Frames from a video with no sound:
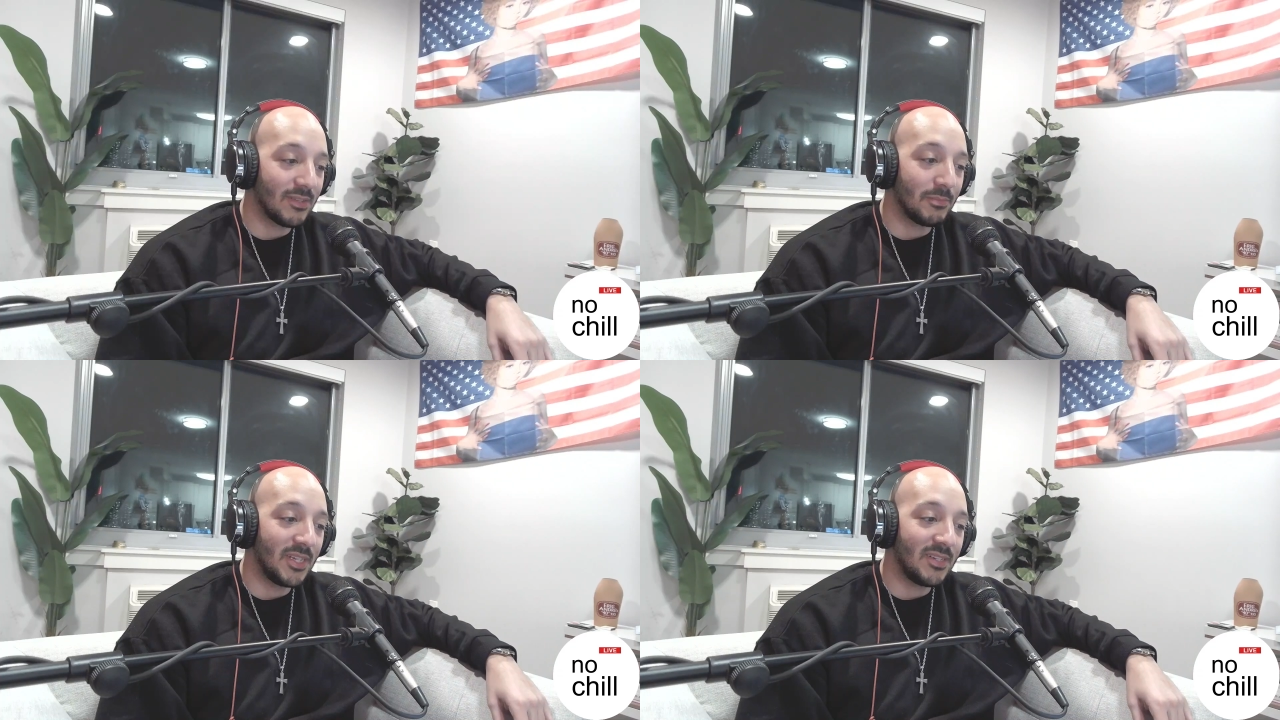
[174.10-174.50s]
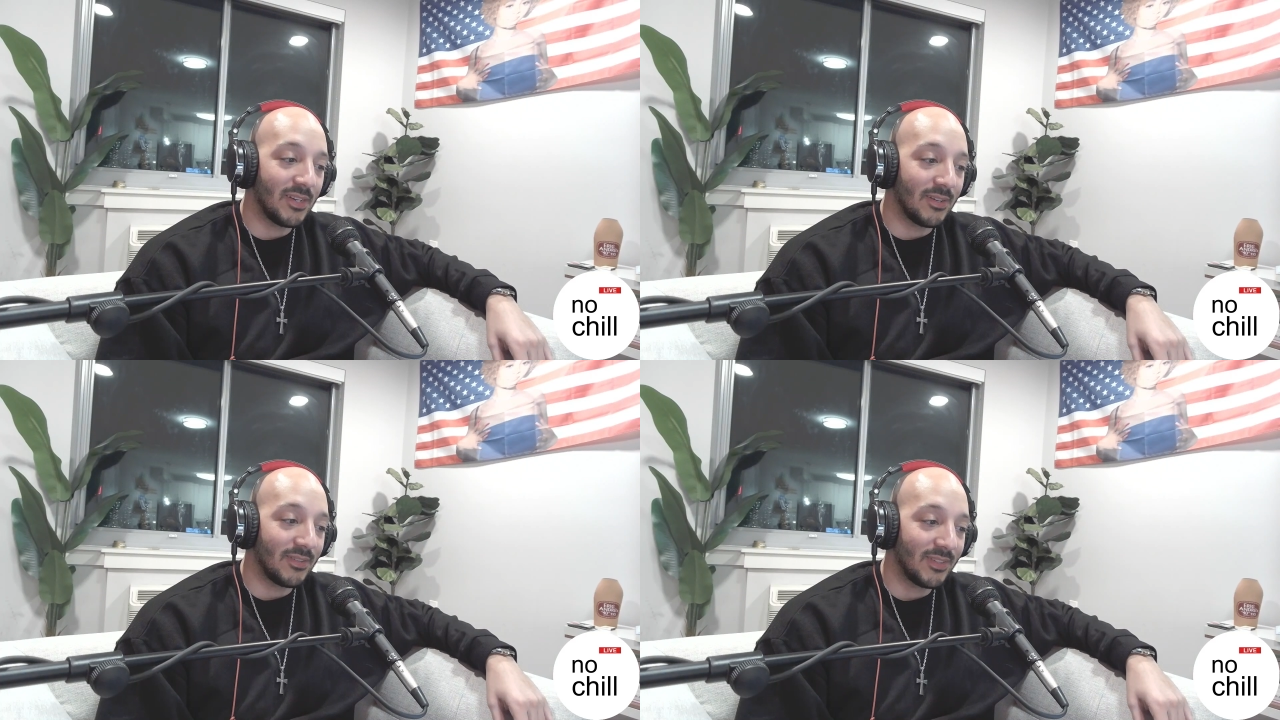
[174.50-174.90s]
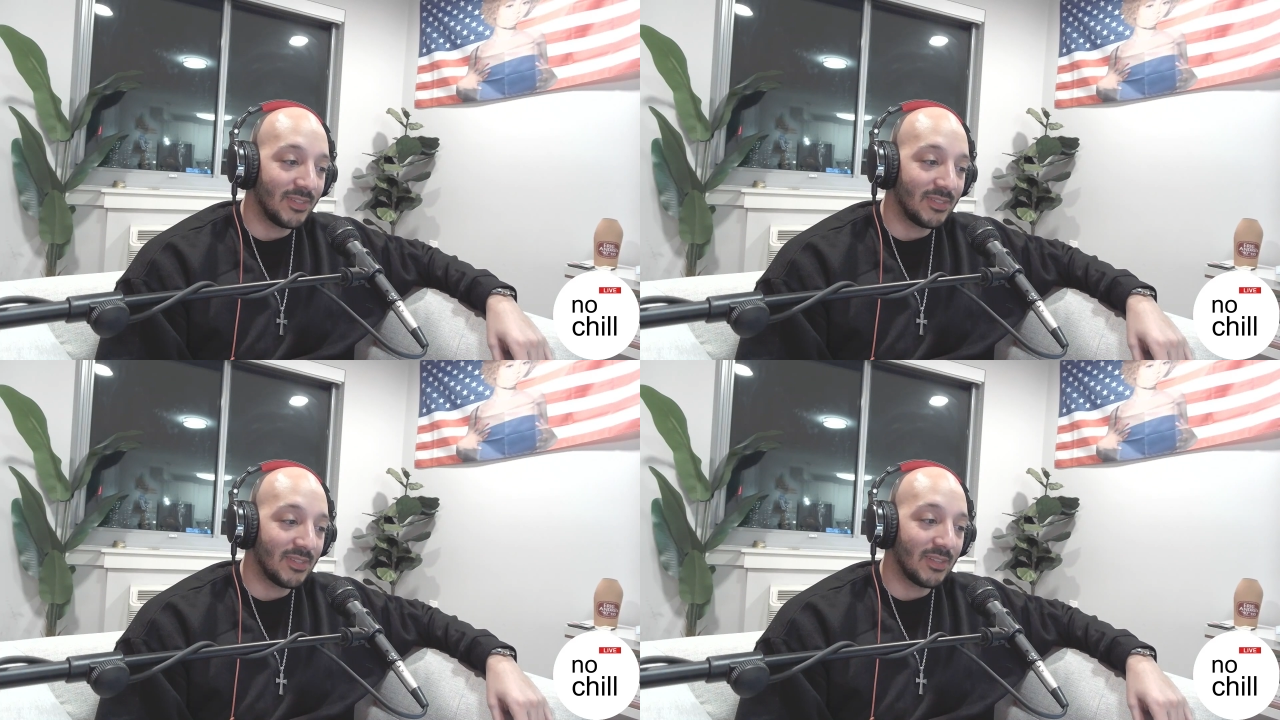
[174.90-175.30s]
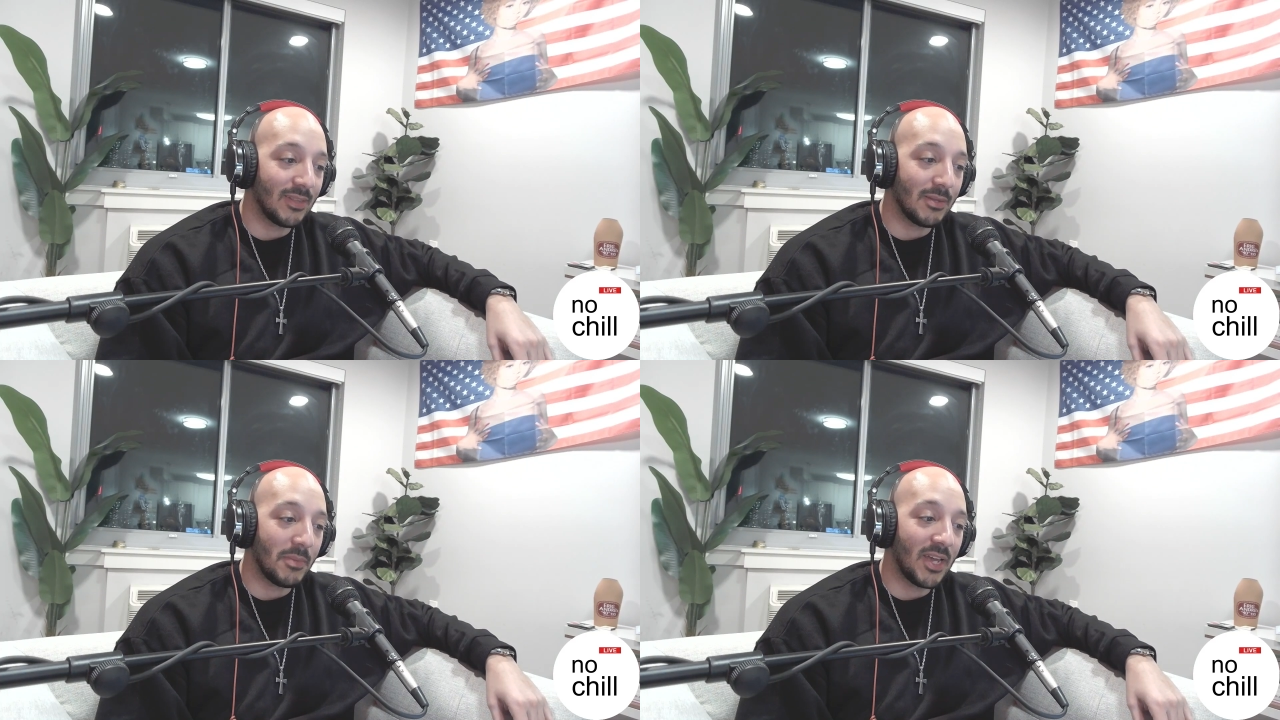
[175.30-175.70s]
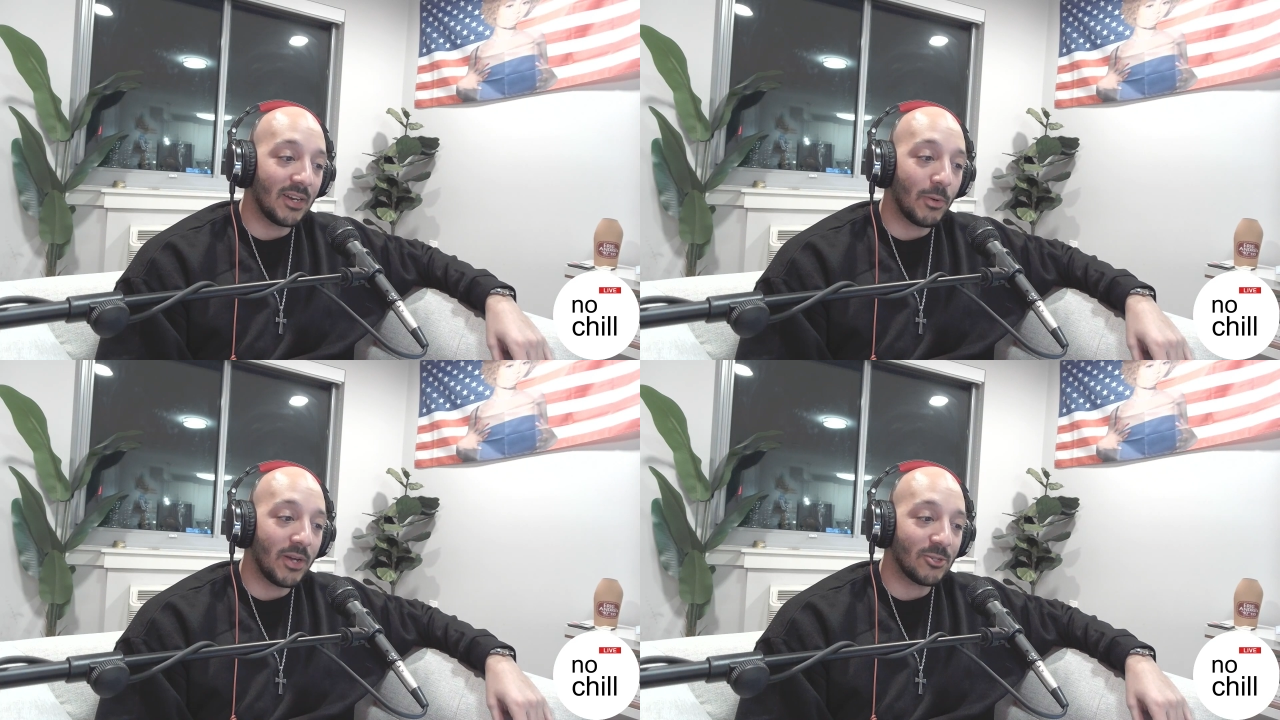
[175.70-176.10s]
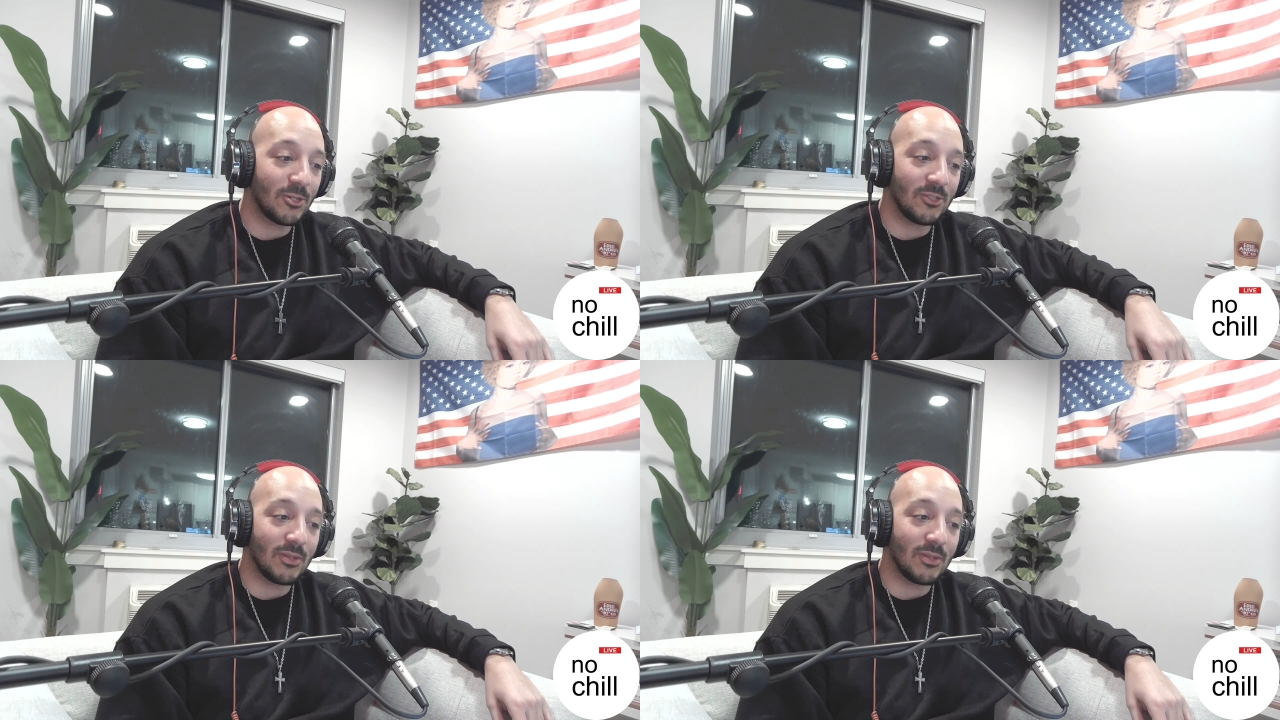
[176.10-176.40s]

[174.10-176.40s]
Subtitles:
detail. He said that the man in question is